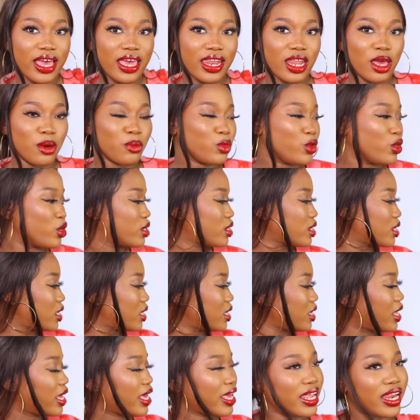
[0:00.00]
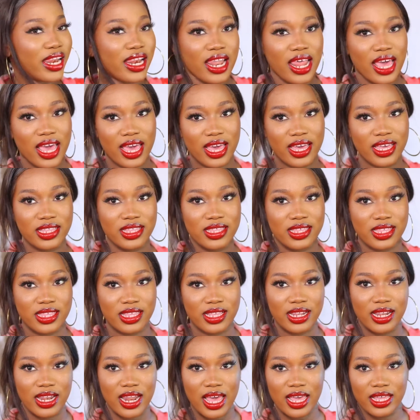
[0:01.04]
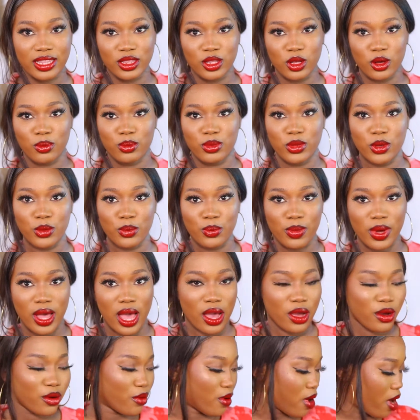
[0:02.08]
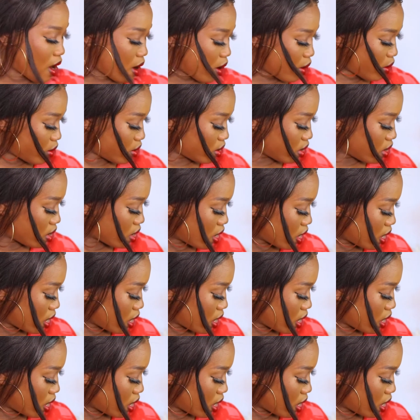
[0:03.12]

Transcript: and I'm using a light to light up the background